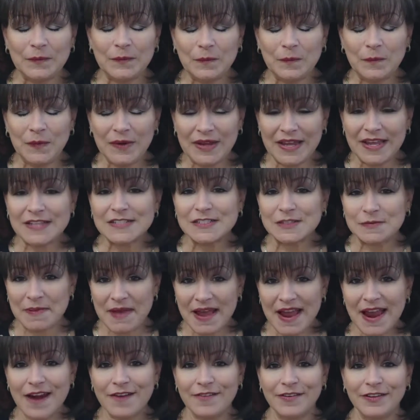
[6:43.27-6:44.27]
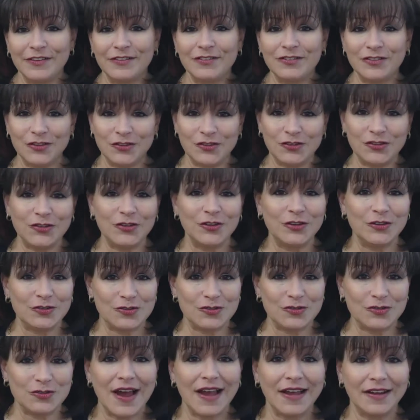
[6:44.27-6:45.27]
We as parents should
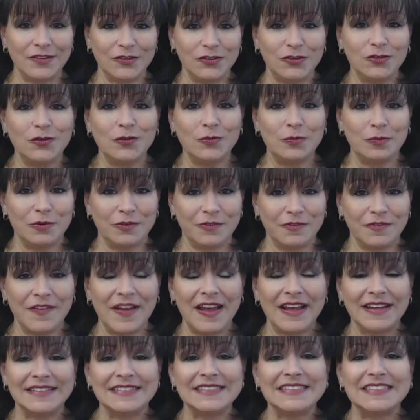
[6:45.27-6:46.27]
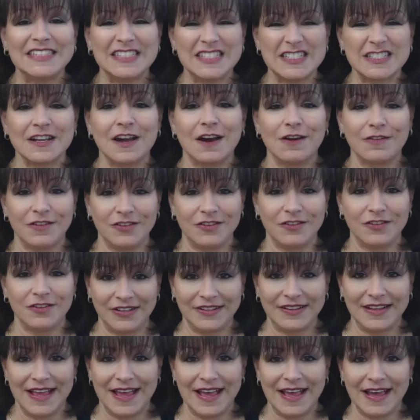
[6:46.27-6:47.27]
try to prevent
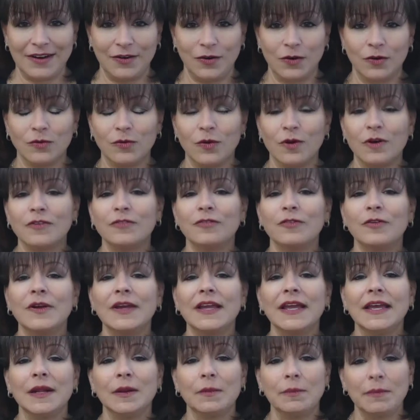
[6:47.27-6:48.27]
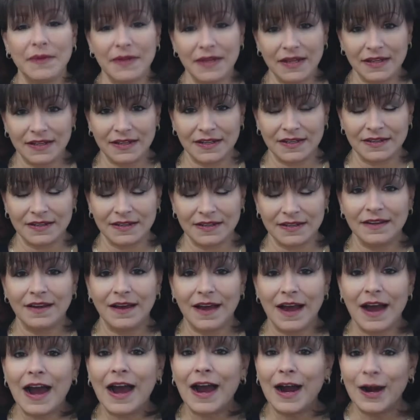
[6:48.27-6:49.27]
discouraging that or offering an opinion,
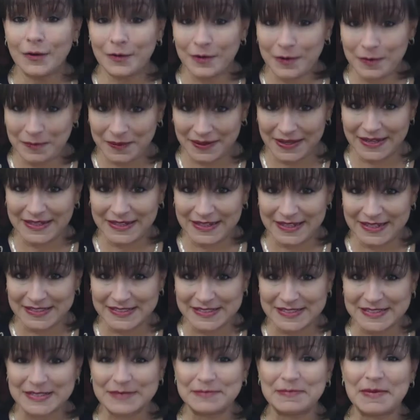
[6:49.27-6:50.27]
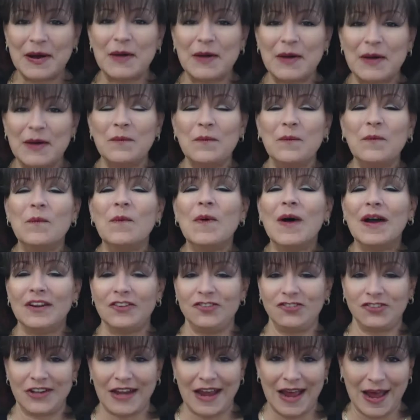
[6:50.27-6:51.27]
our opinions about what
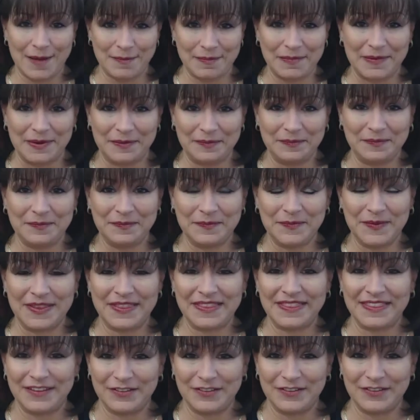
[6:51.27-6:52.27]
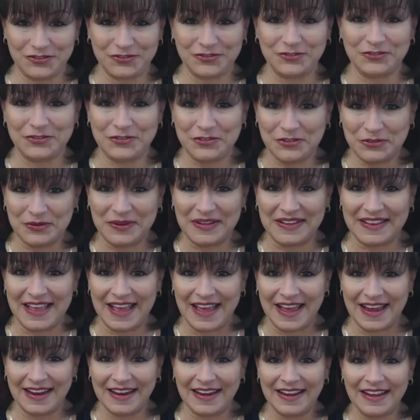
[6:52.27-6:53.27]
should happen with the children doing
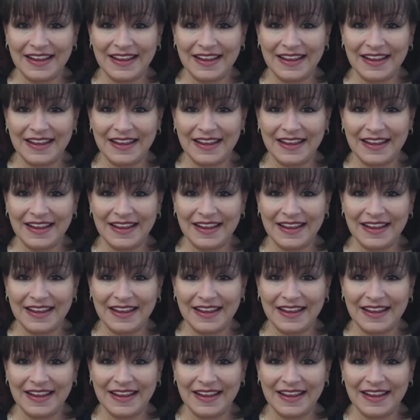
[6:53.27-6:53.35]
that.